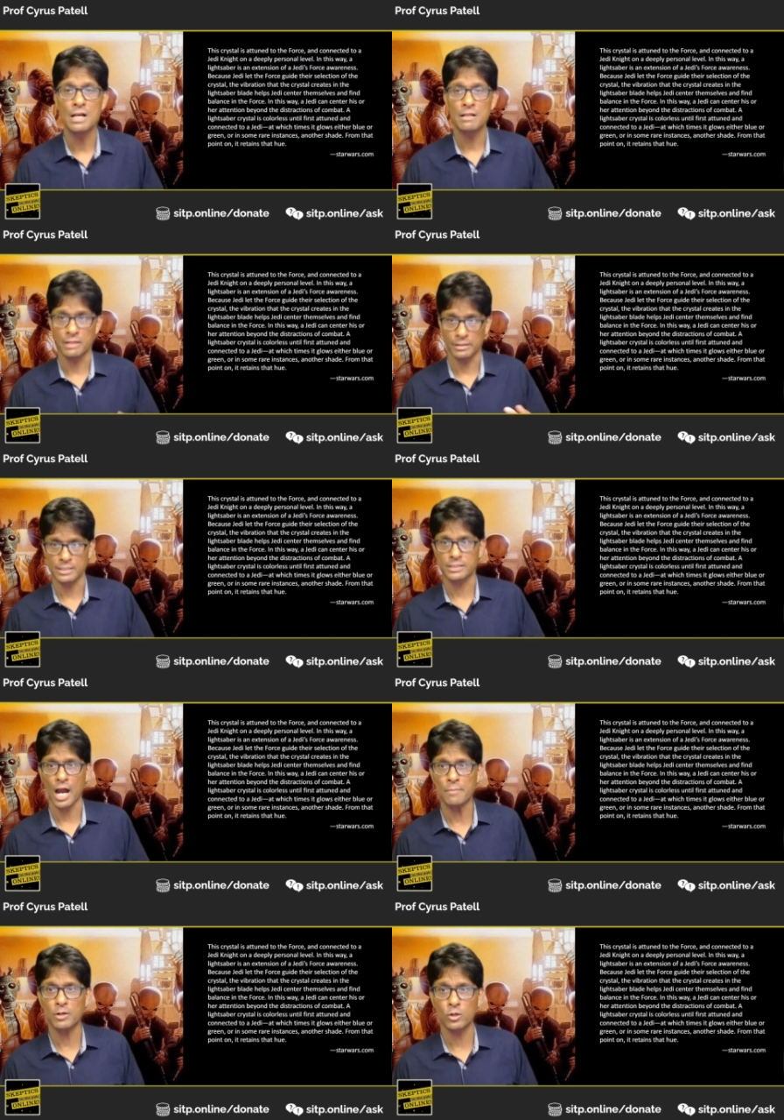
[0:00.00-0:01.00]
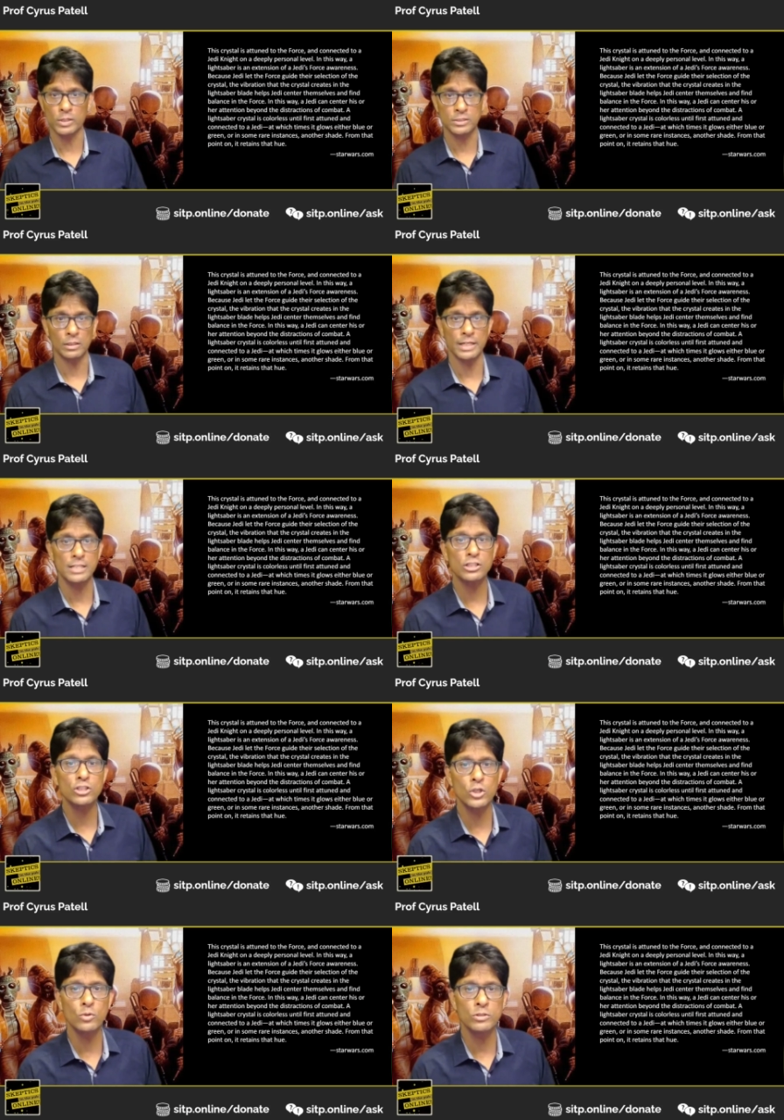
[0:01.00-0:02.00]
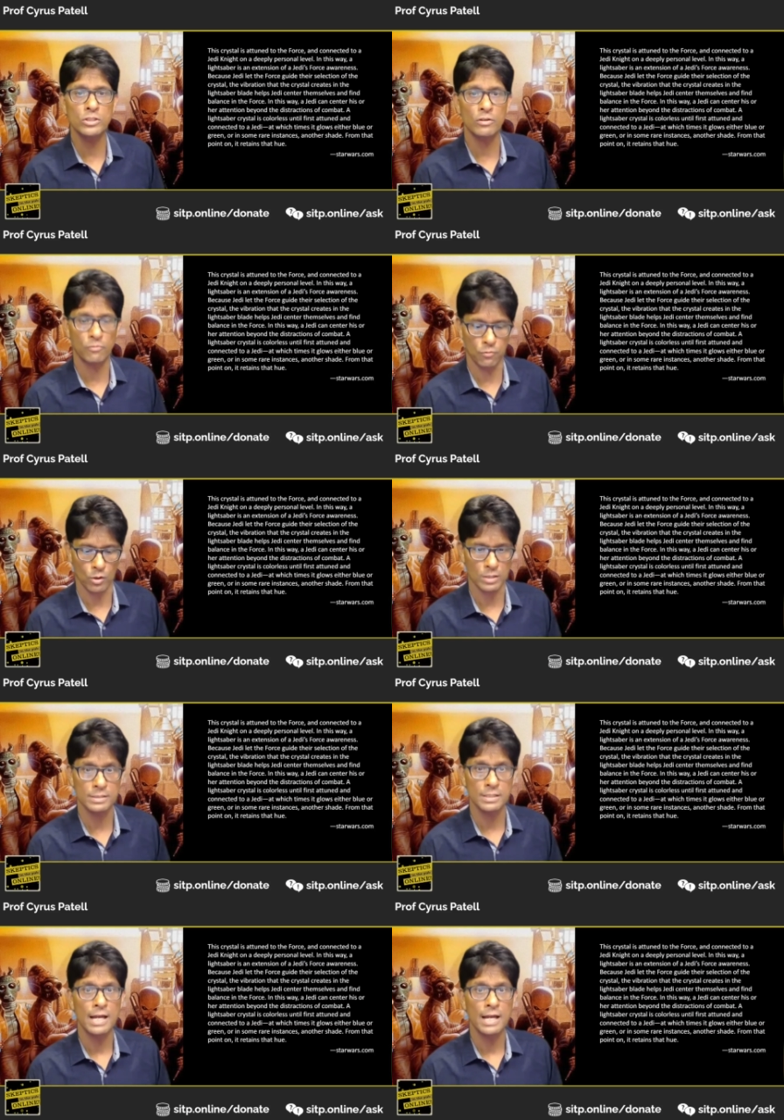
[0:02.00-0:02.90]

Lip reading: that this kyber crystal is attuned to the Force